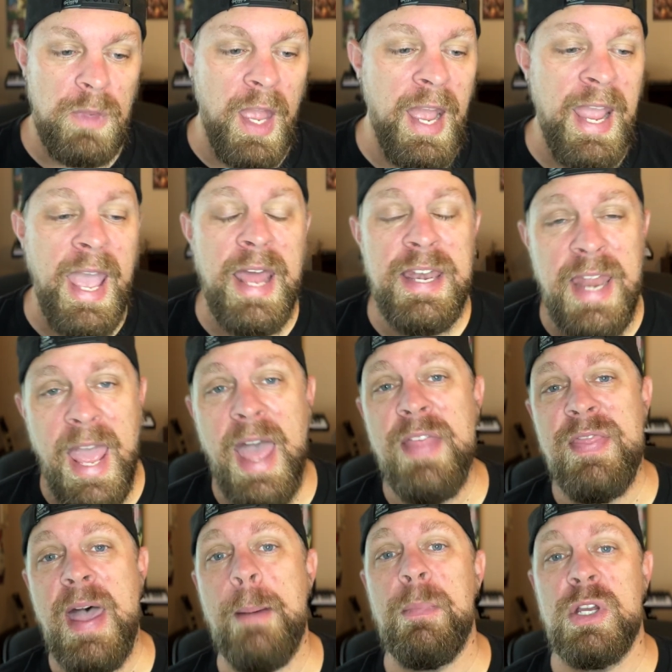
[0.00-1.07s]
I hadn't
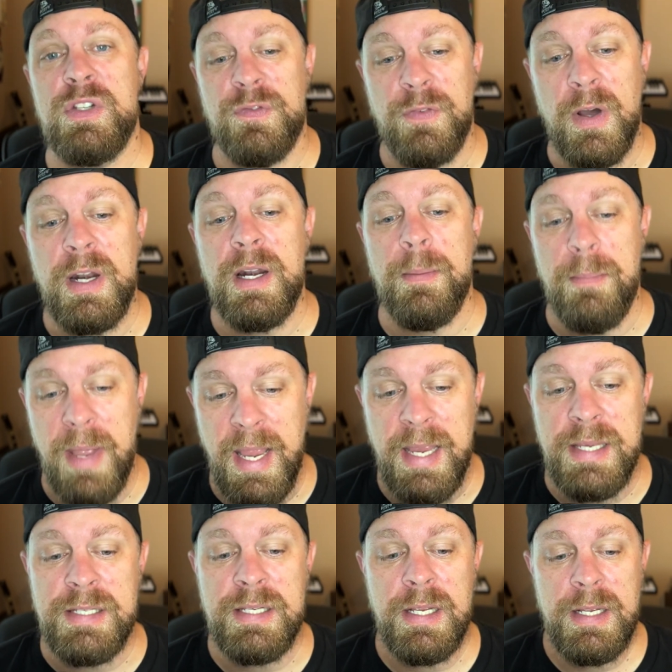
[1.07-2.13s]
had that much fun in a
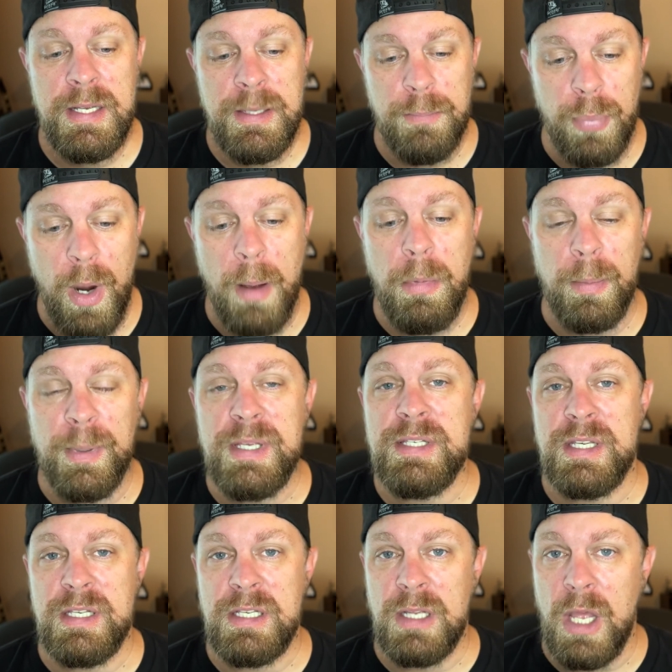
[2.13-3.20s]
maze probably
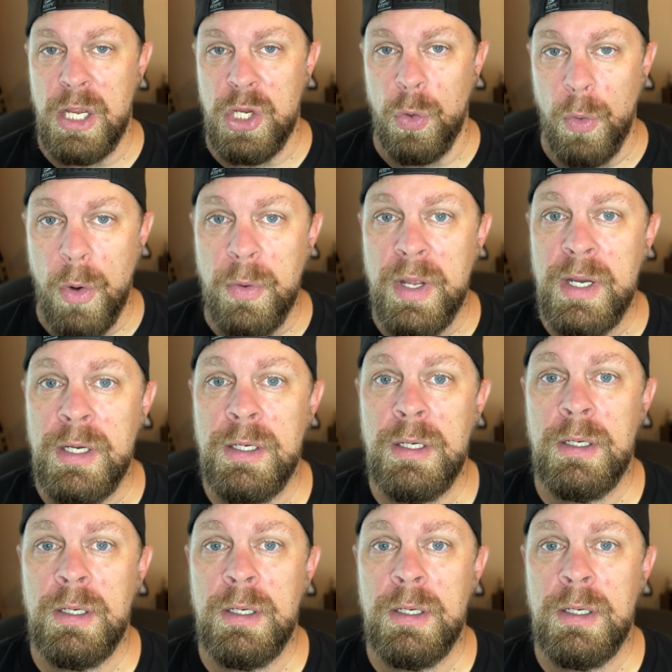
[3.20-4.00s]
since La Llorona.